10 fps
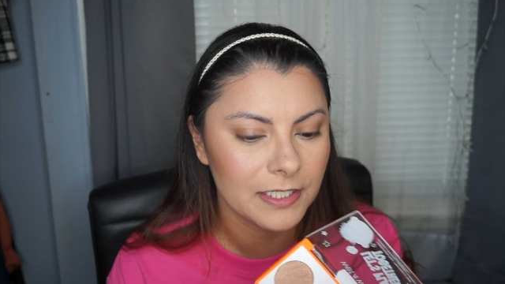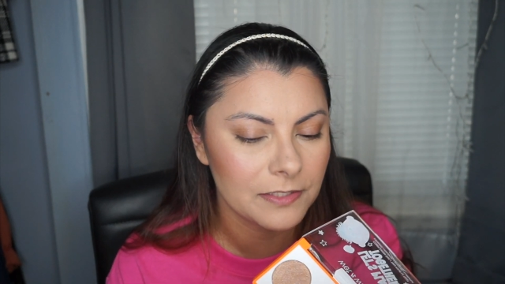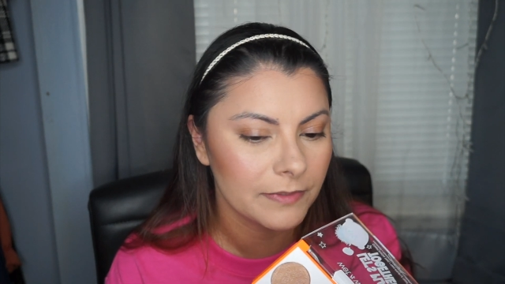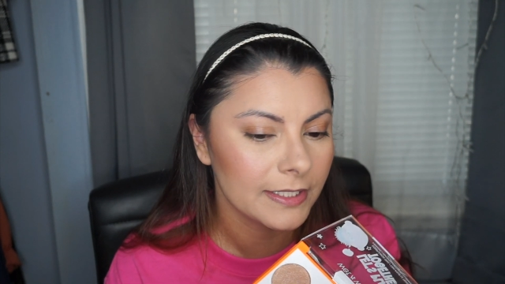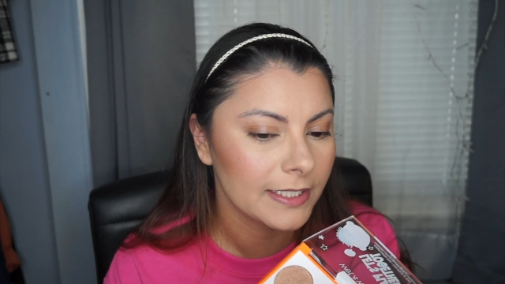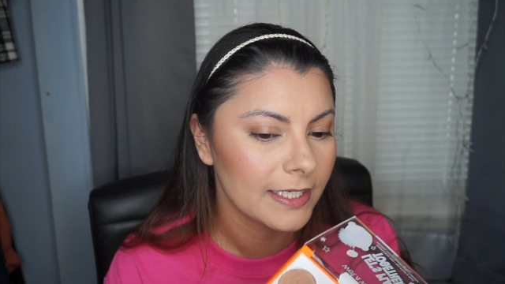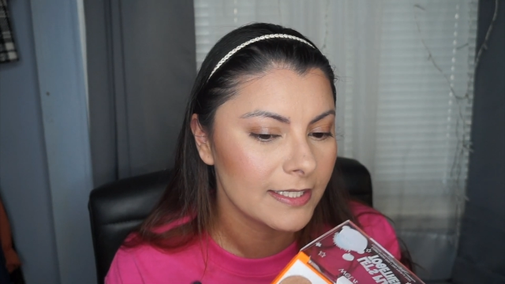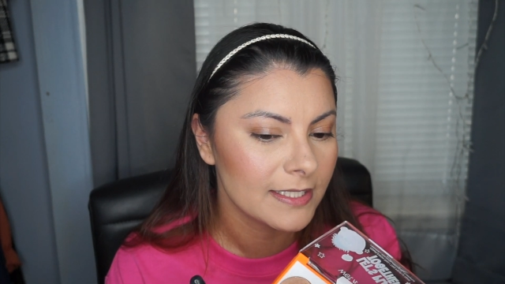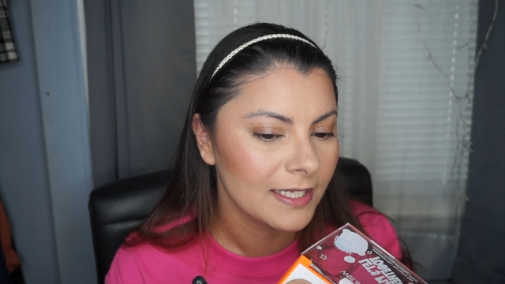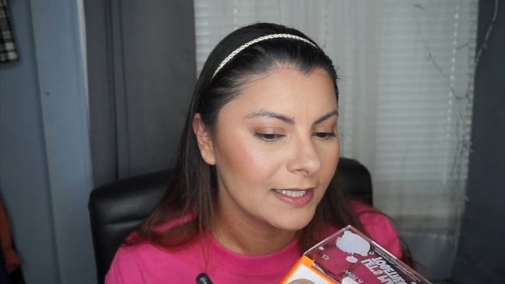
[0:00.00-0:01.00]
This one
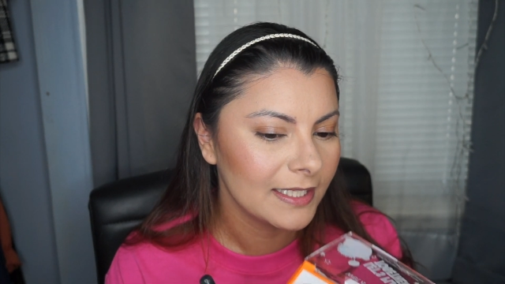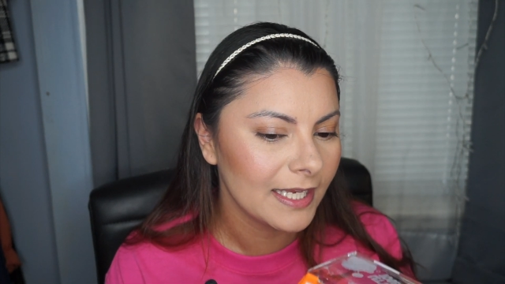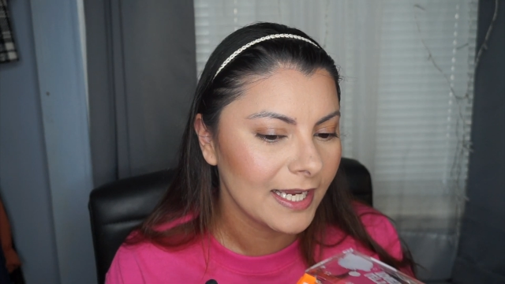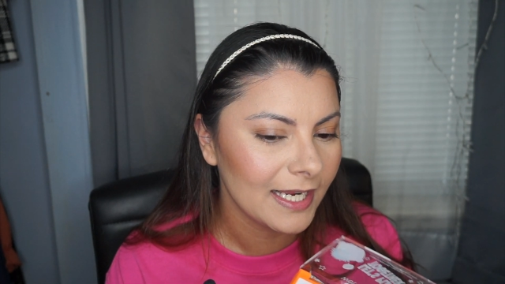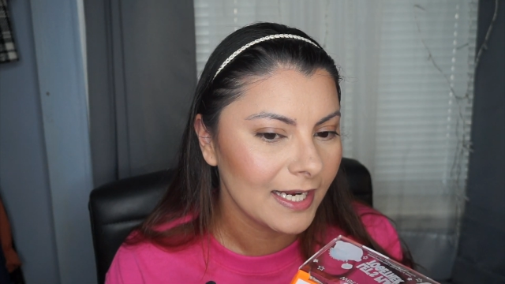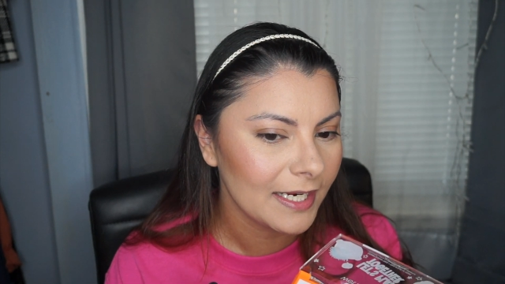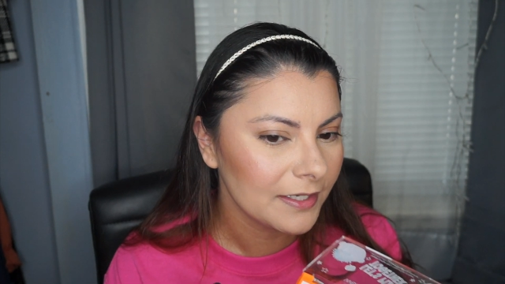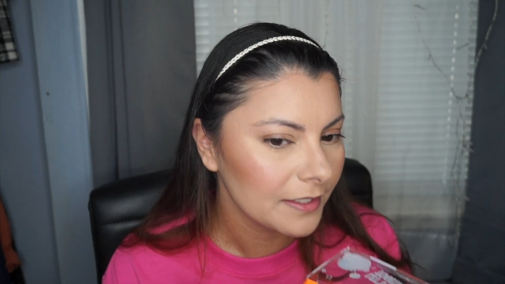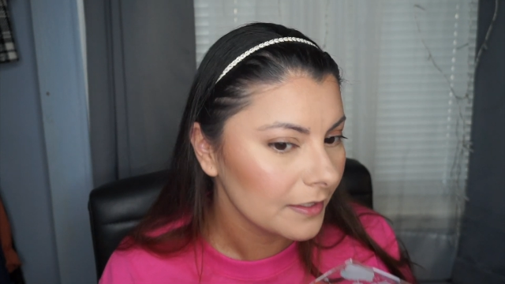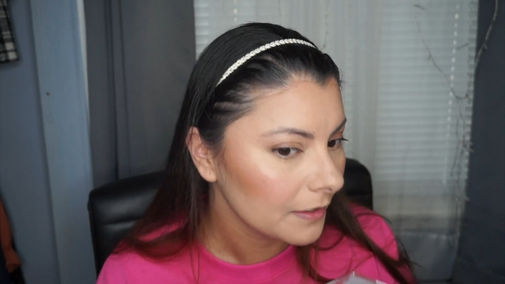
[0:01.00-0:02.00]
does. The
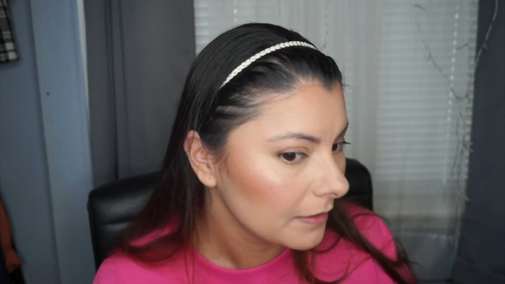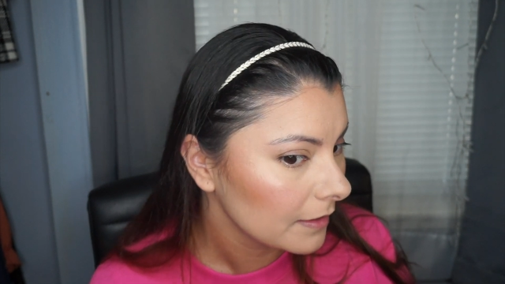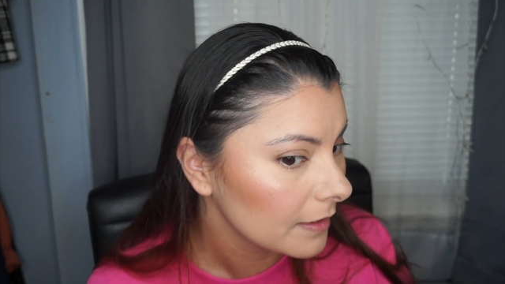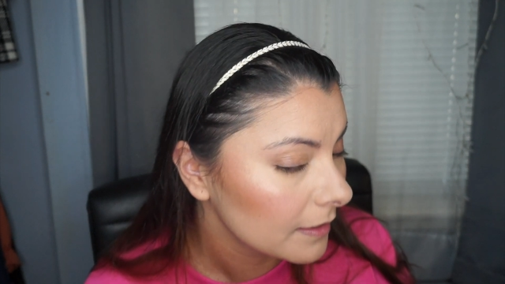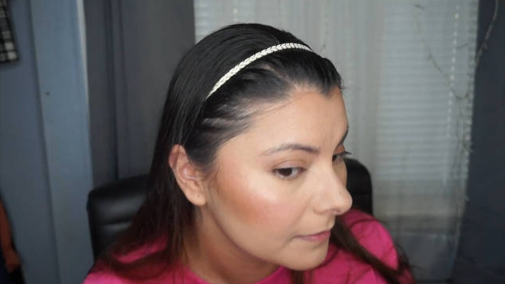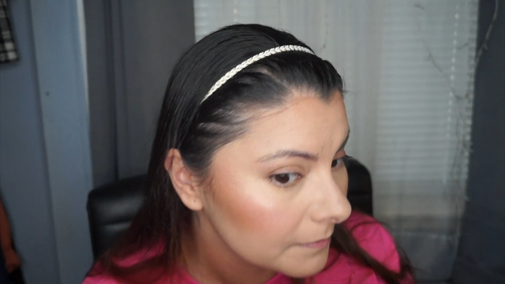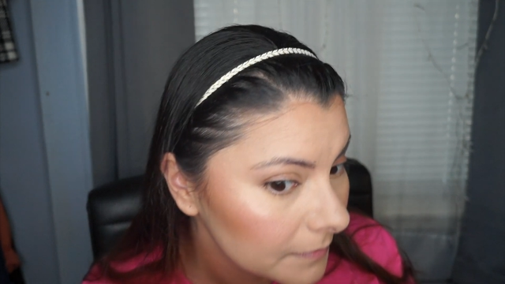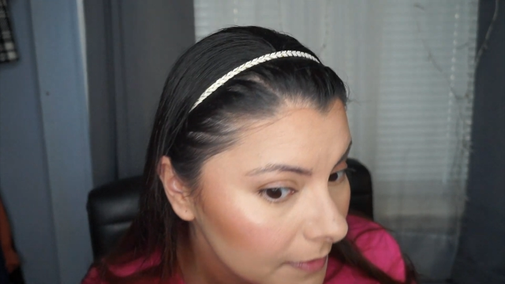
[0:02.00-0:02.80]
highlighter though,